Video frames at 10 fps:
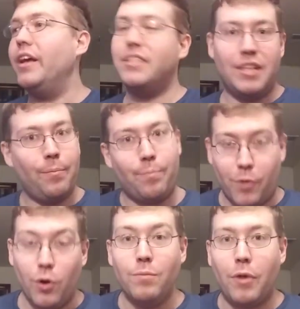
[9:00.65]
Is it a
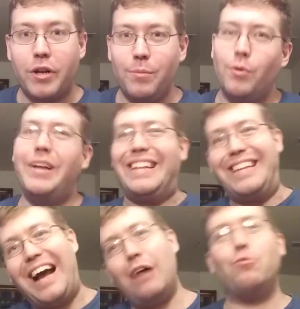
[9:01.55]
good marketing ploy?
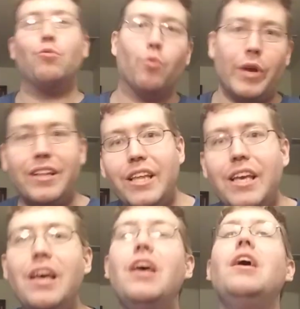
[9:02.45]
Not really.